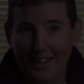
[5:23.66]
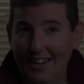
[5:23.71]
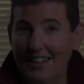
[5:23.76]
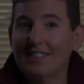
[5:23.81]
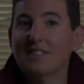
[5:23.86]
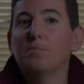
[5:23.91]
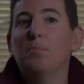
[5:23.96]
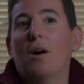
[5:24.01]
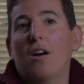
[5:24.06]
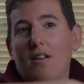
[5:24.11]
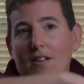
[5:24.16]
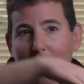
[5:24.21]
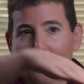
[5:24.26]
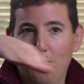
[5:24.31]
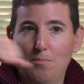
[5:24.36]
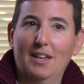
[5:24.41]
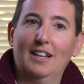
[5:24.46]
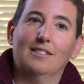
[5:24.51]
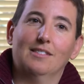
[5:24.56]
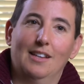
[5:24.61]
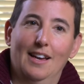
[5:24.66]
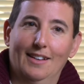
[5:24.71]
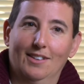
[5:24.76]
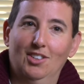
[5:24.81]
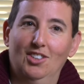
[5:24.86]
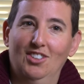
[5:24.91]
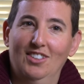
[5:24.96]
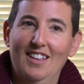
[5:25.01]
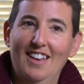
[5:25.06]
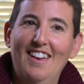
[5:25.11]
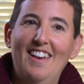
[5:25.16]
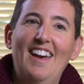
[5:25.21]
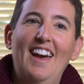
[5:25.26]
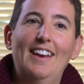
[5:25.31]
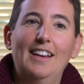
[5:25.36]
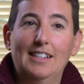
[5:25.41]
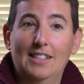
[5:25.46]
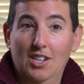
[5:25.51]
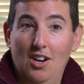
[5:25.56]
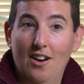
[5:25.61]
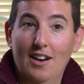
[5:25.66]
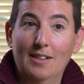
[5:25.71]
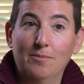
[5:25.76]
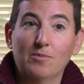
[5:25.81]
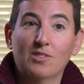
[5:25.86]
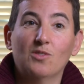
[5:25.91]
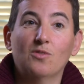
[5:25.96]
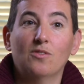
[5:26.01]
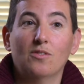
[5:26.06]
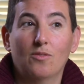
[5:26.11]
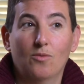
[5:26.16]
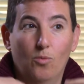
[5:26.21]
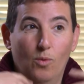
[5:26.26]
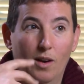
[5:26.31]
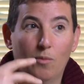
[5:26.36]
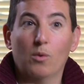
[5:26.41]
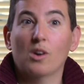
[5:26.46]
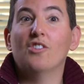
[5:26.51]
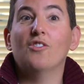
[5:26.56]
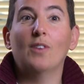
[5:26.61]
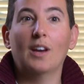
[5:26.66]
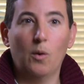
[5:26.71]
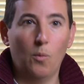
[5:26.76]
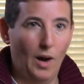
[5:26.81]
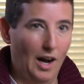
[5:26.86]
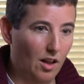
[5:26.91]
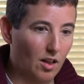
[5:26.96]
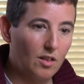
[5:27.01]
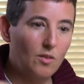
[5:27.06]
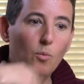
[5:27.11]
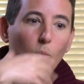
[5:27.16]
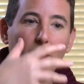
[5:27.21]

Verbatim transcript: it is part of a big cycle. And at times, when we're doing well,